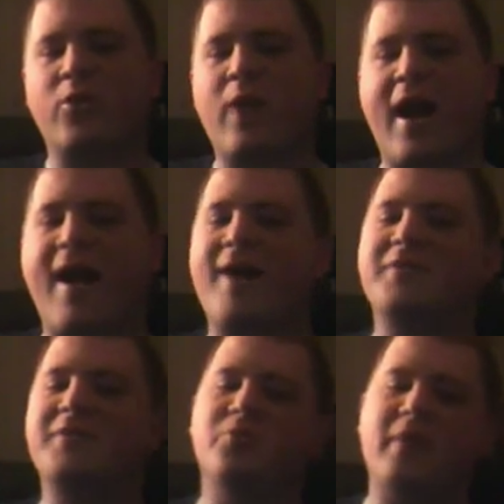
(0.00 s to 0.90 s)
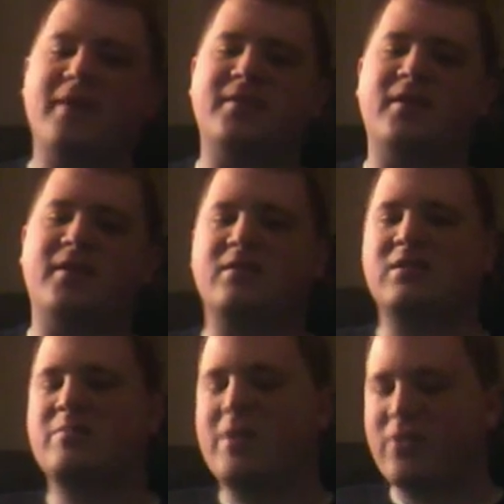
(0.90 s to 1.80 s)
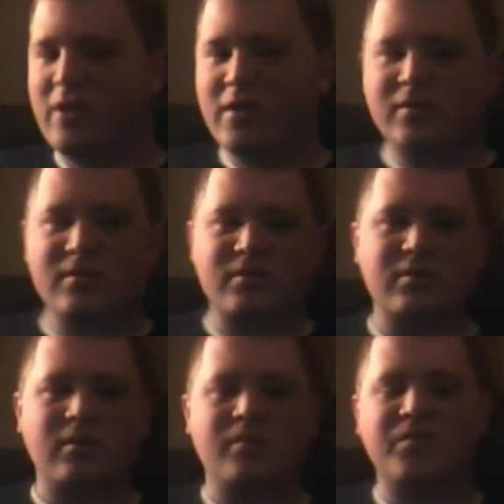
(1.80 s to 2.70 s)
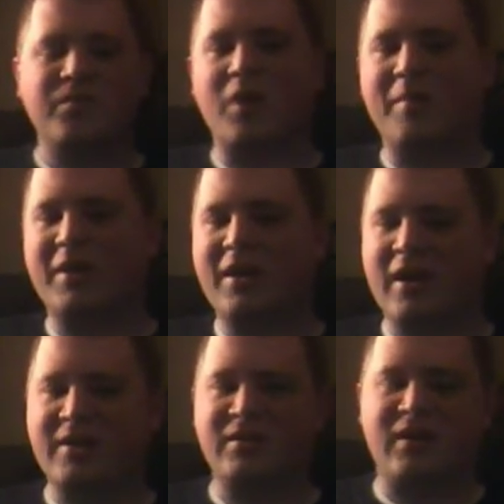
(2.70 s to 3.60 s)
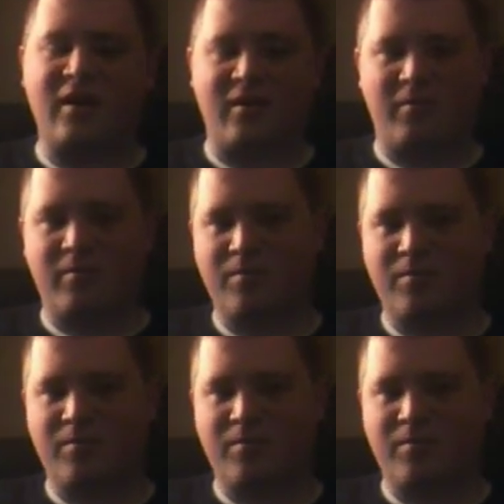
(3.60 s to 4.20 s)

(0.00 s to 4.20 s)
has directing experience, so I'm going to guess him.